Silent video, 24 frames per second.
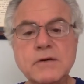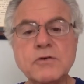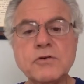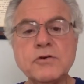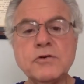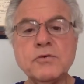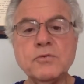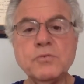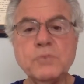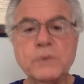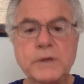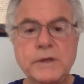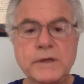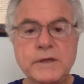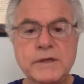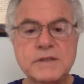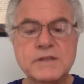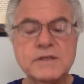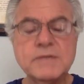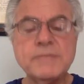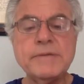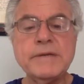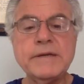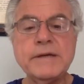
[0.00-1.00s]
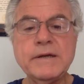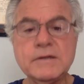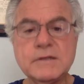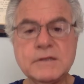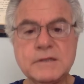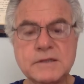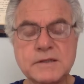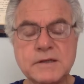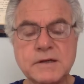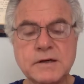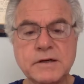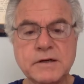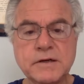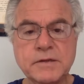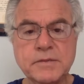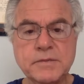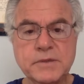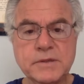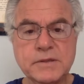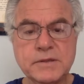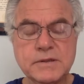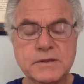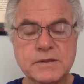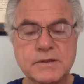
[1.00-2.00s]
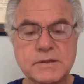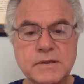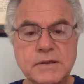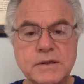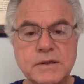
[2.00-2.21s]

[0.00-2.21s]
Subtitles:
or you're reading somebody else's arguments,